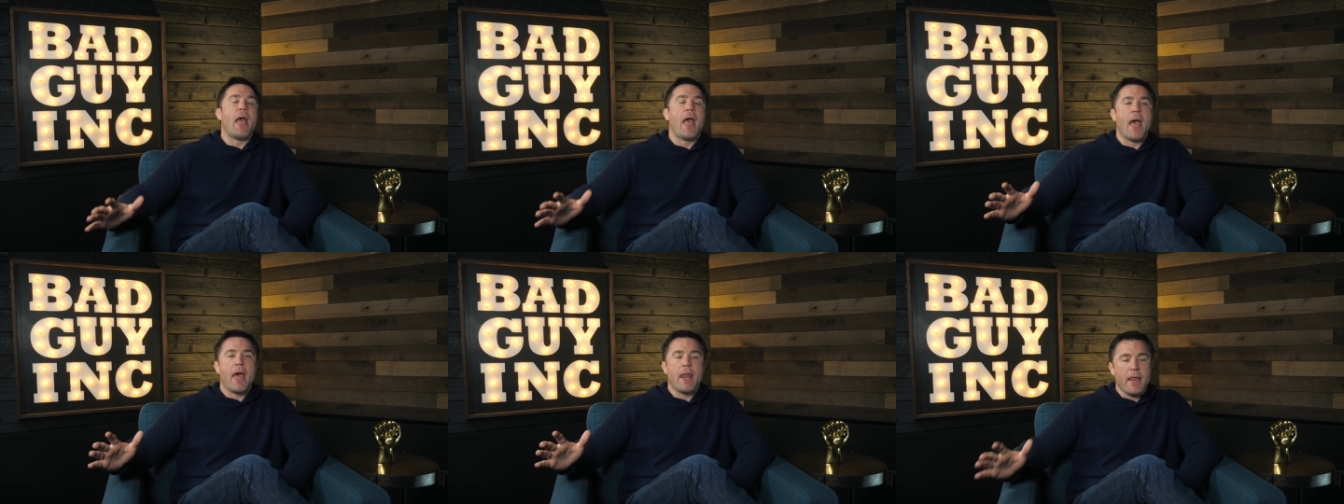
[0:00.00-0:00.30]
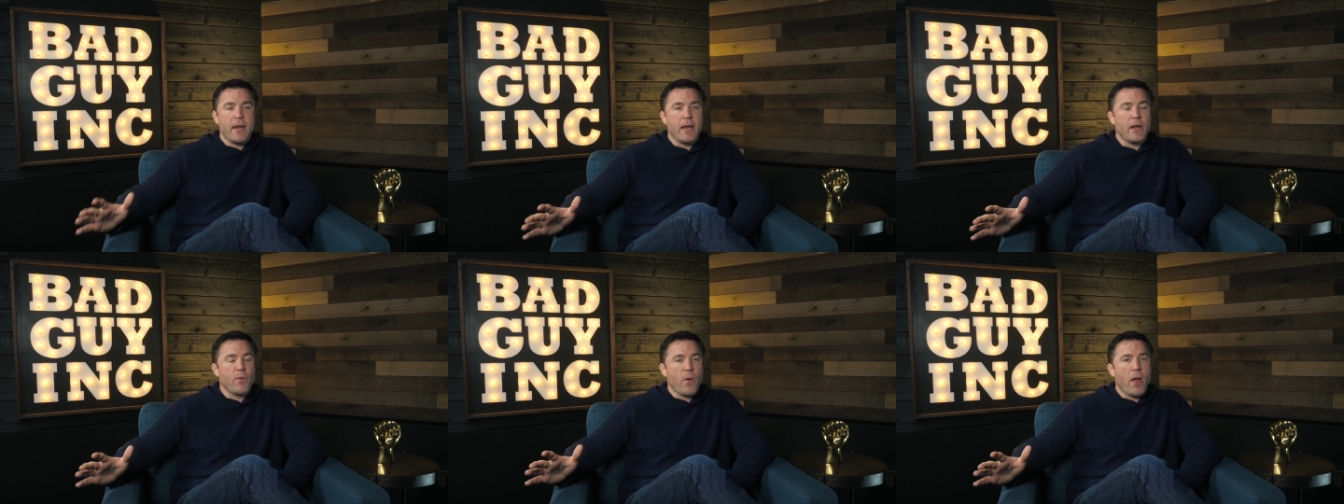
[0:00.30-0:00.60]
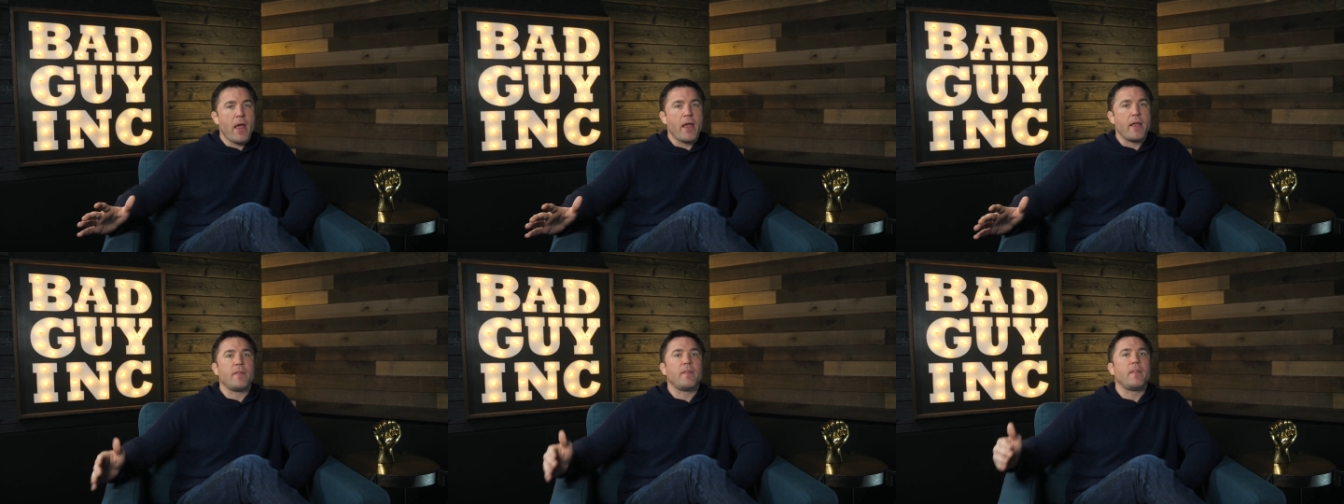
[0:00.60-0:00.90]
At any
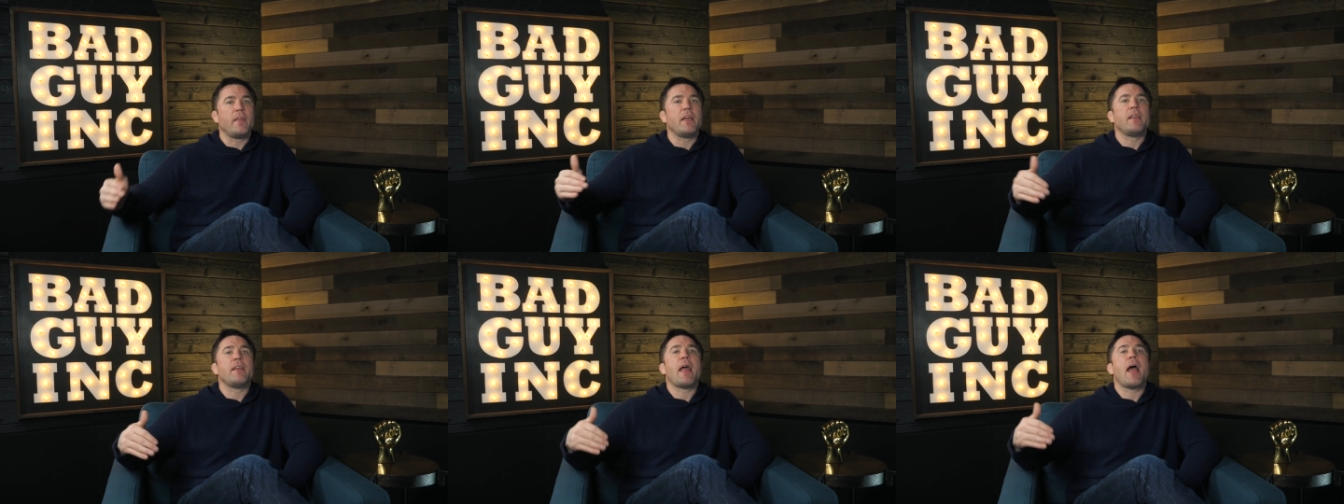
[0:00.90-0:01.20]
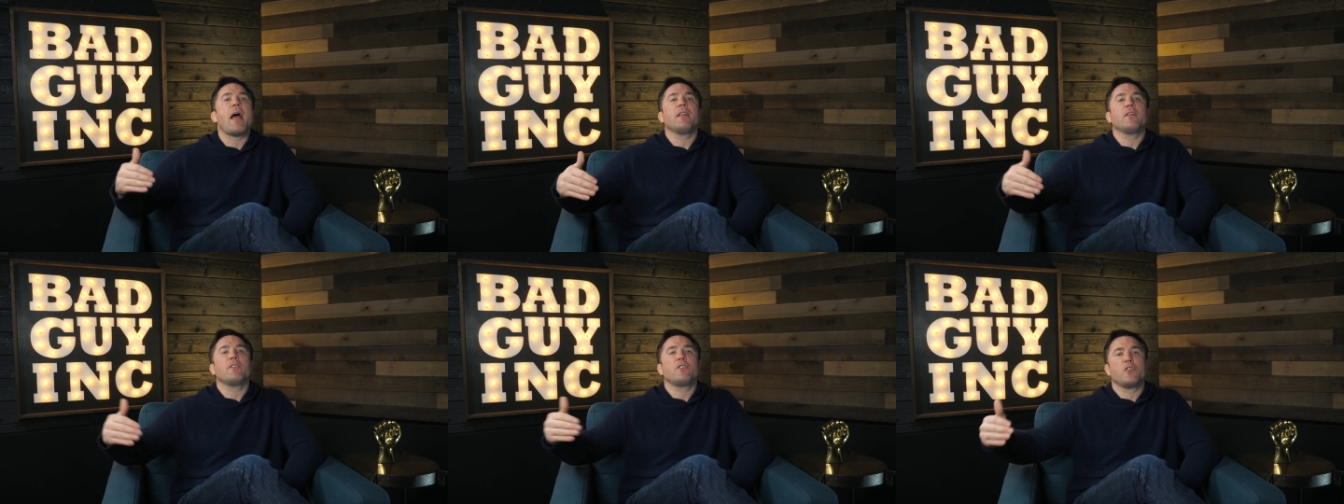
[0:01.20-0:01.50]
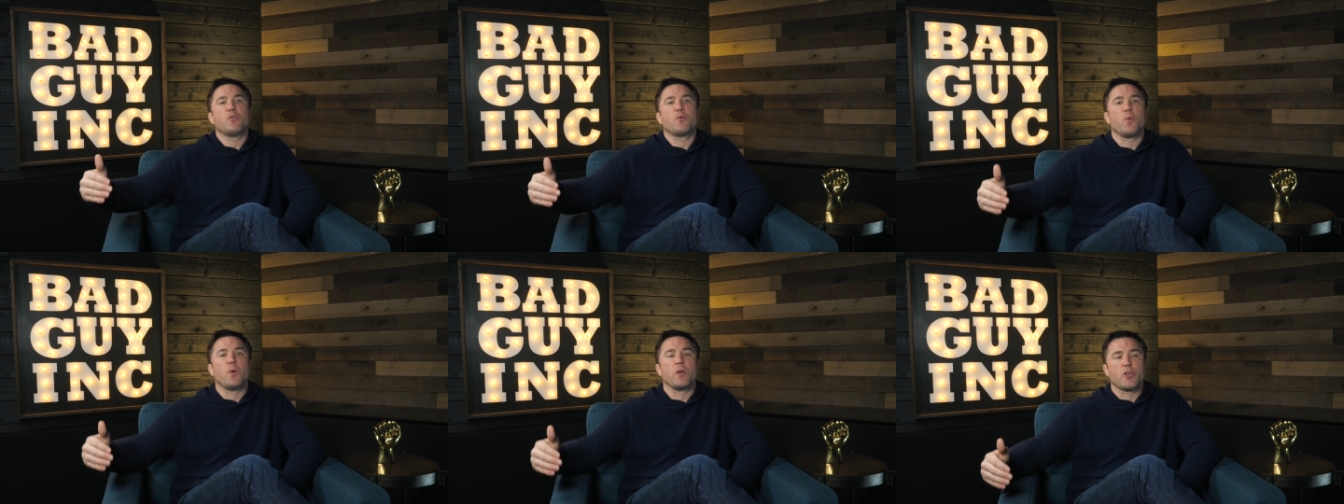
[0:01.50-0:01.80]
rate, the
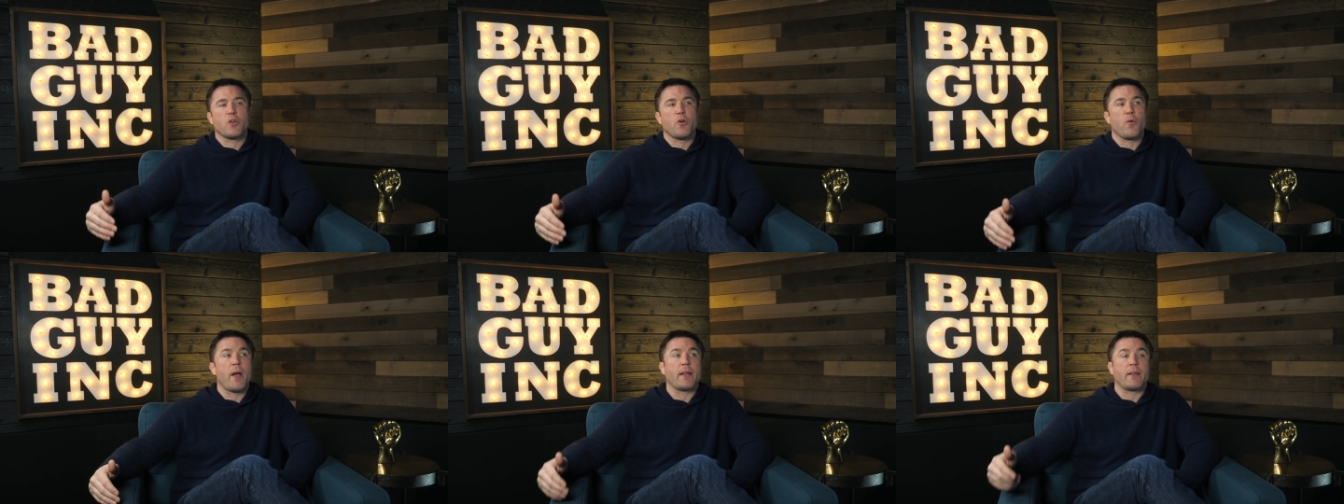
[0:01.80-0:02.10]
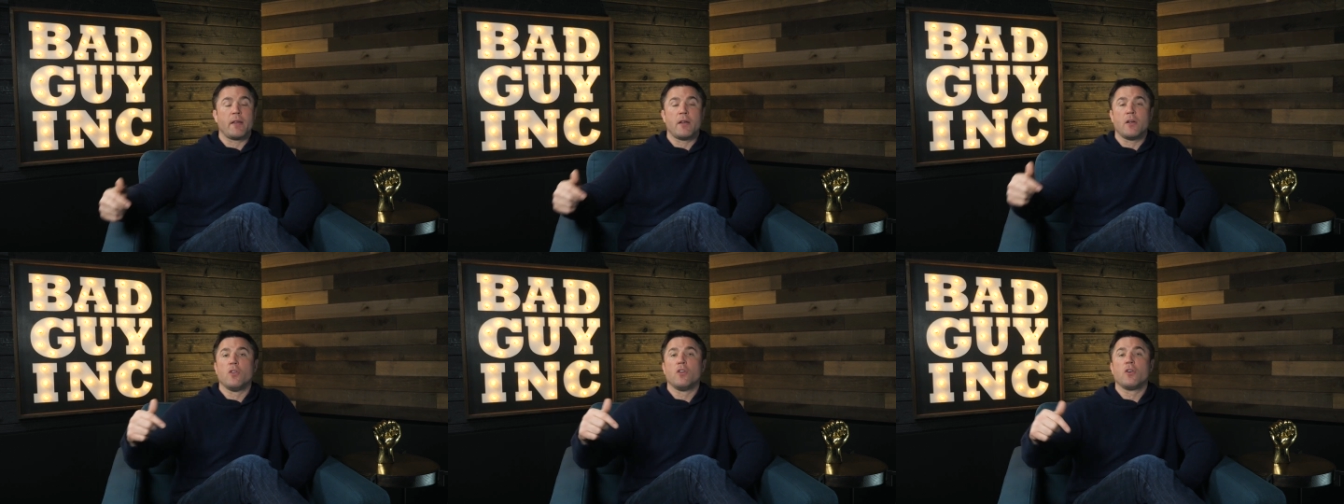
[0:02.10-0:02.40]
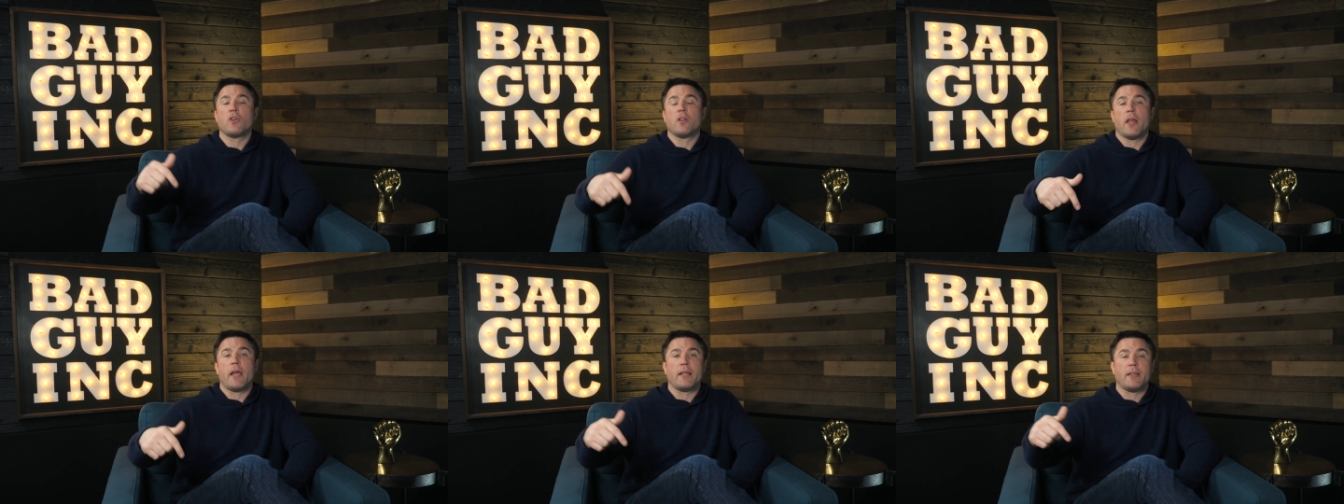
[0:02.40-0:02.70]
analysis was correct, and it
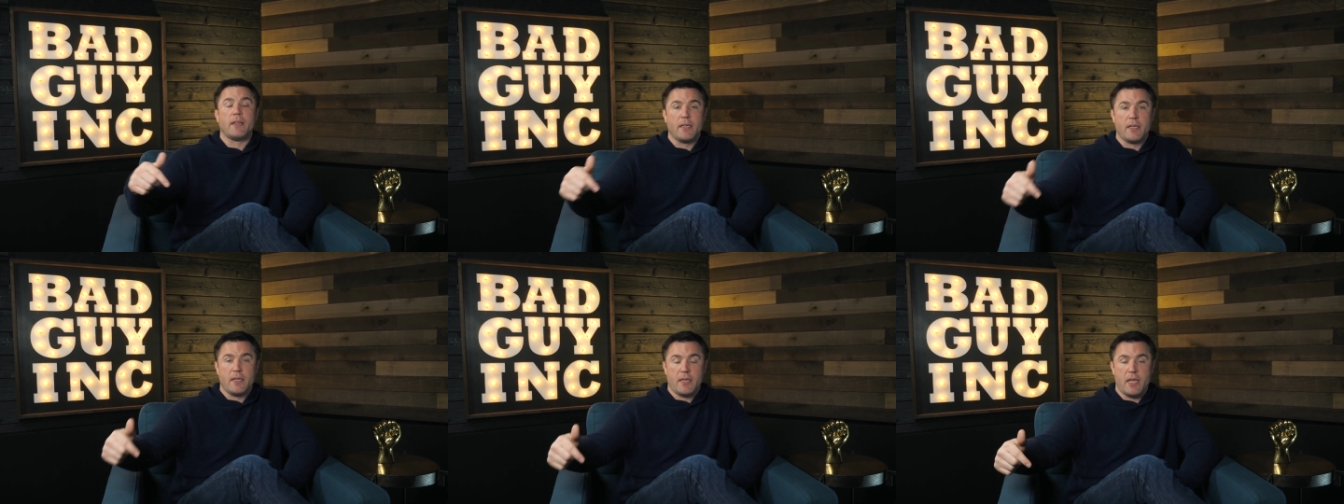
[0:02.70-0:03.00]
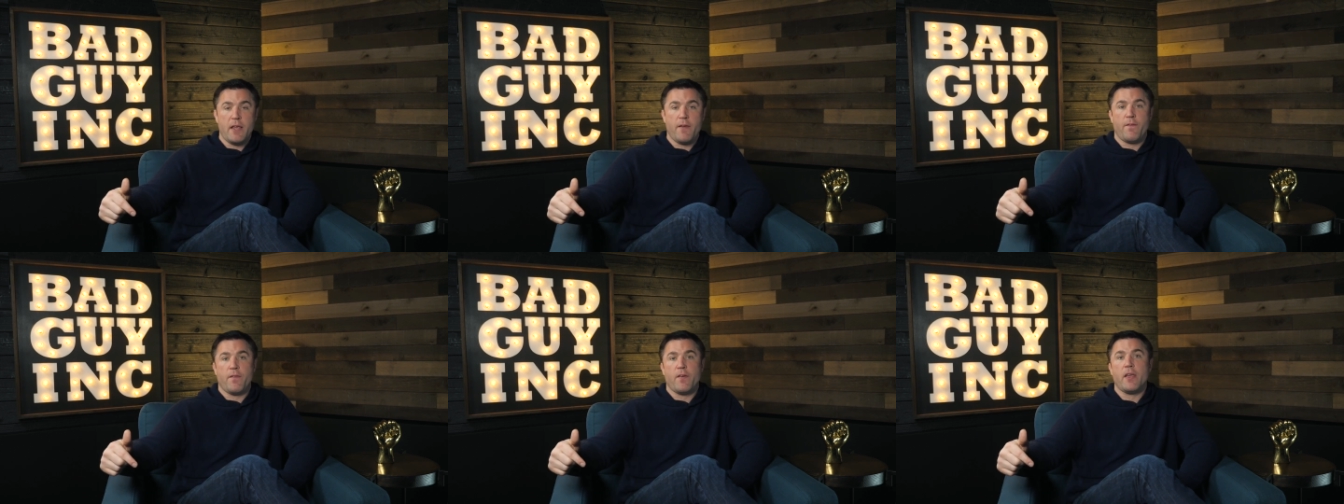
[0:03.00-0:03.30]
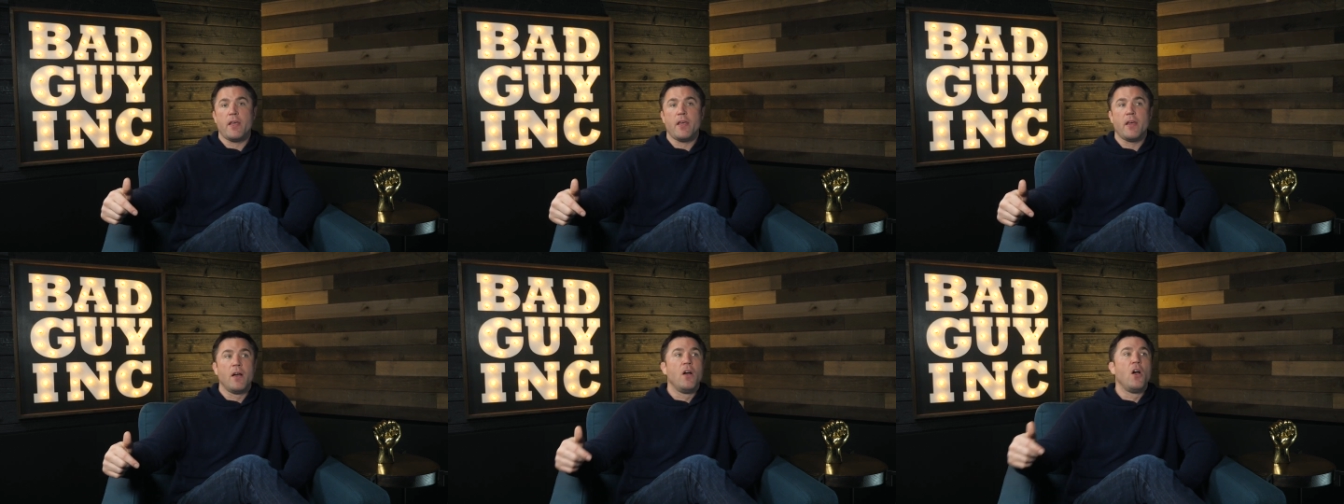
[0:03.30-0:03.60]
looked like
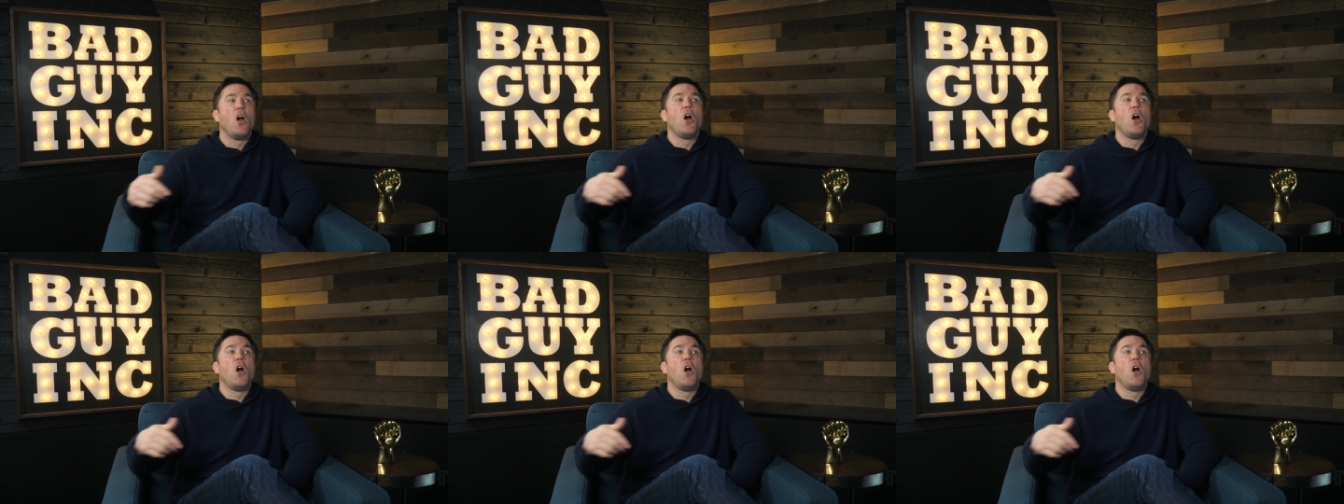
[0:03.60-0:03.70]
Latifi